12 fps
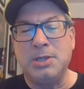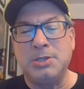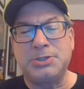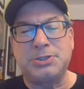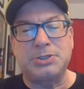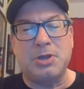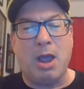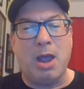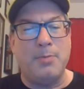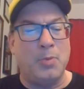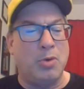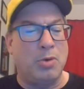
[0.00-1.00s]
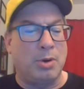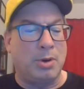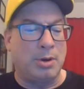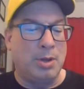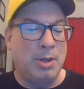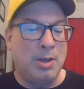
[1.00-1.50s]
Scott
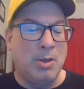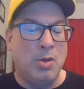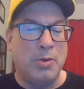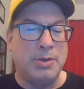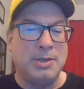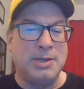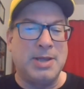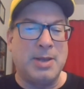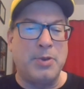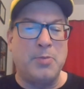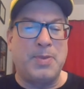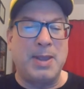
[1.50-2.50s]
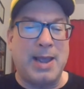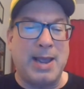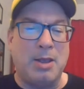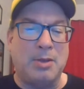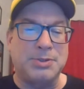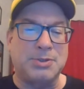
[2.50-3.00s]
Moore when the
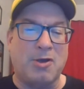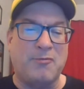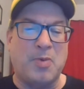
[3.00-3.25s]
WPIAL Softball.